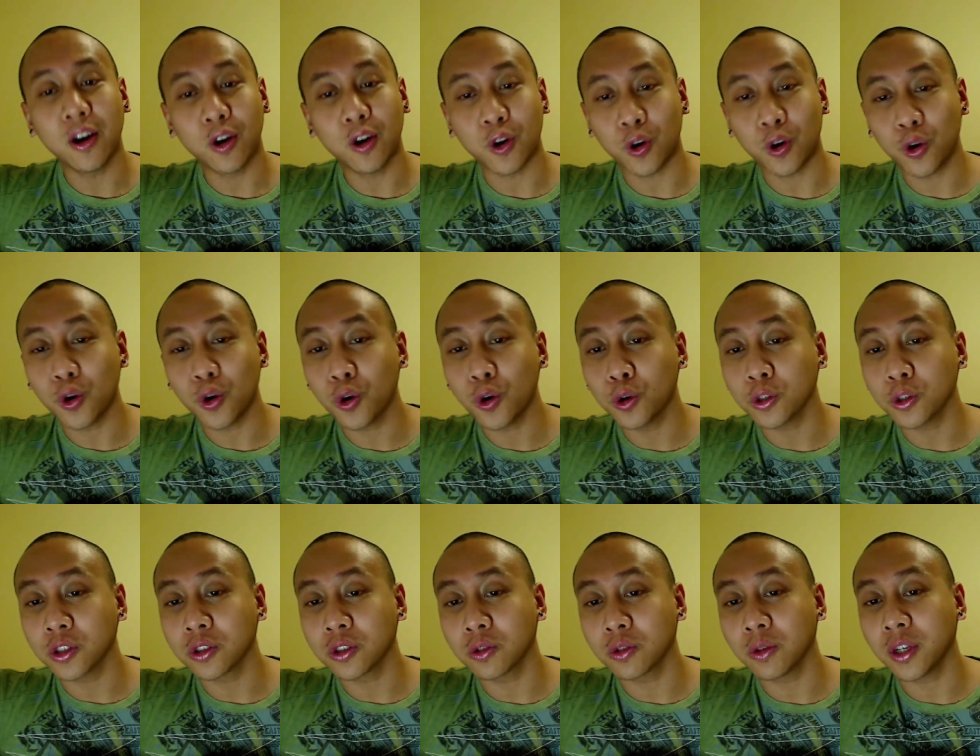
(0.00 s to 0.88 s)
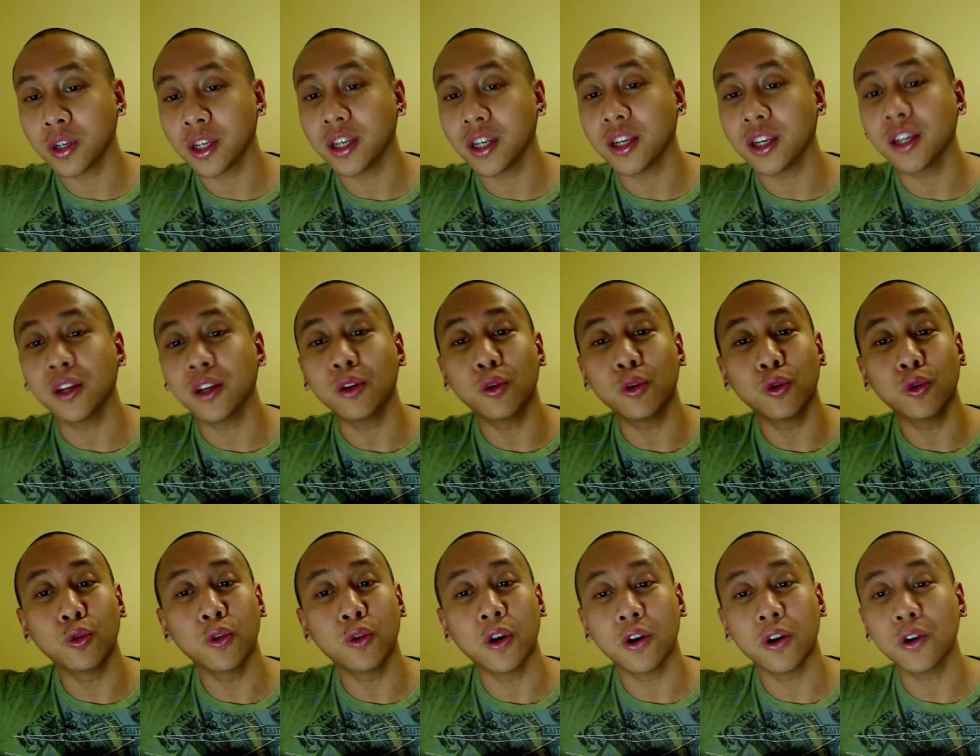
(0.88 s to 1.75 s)
Oh, sweet
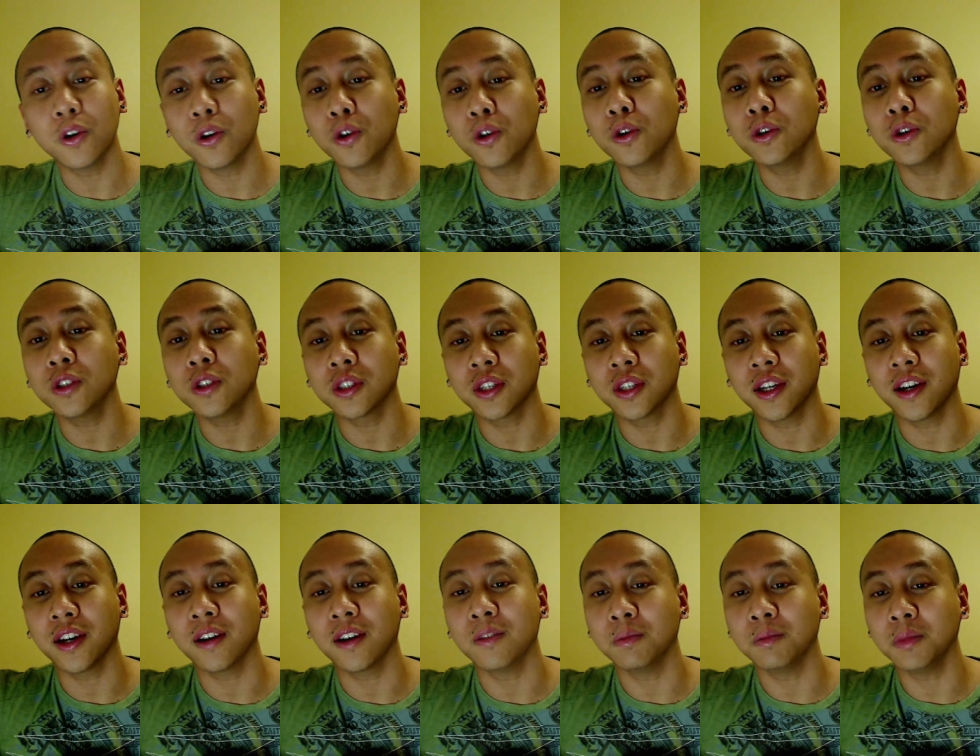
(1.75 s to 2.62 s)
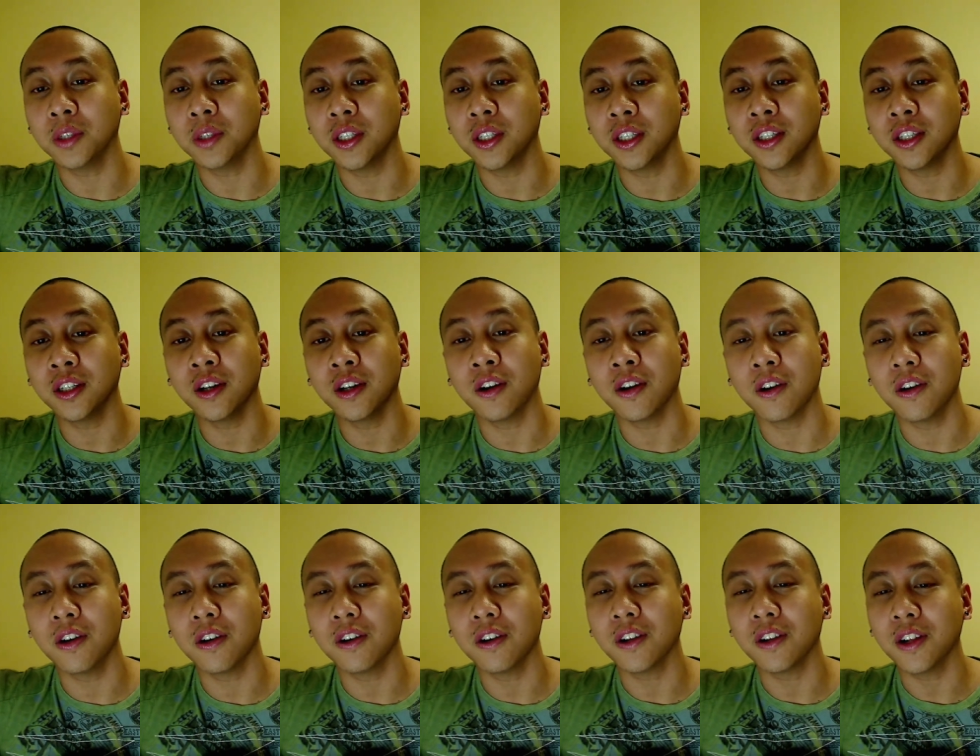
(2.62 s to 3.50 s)
rose, tell me
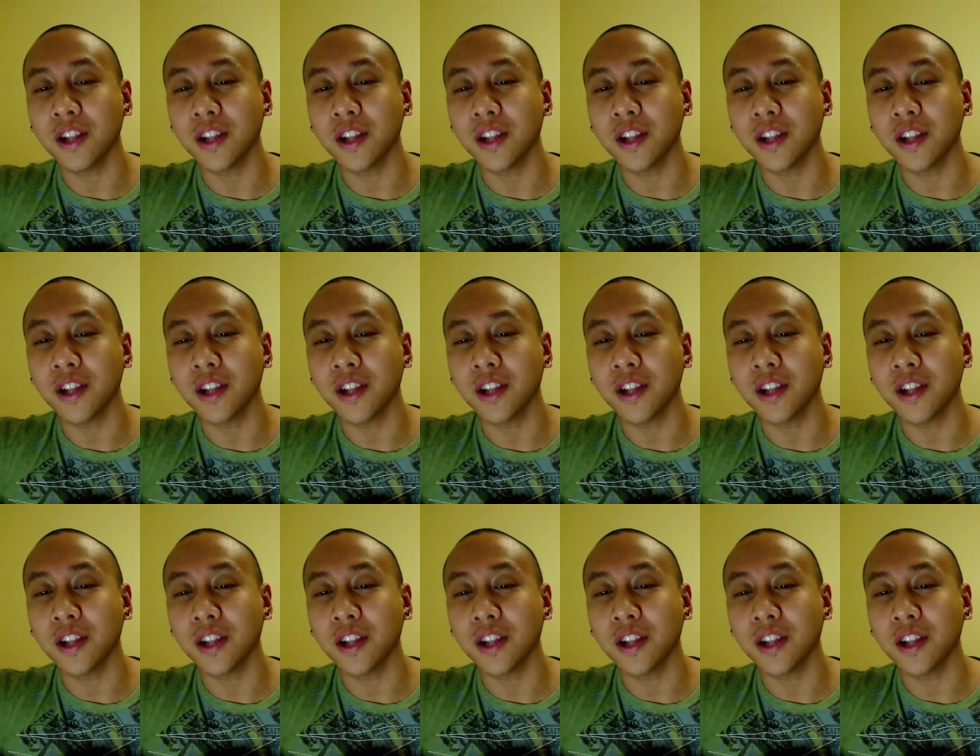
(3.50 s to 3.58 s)
all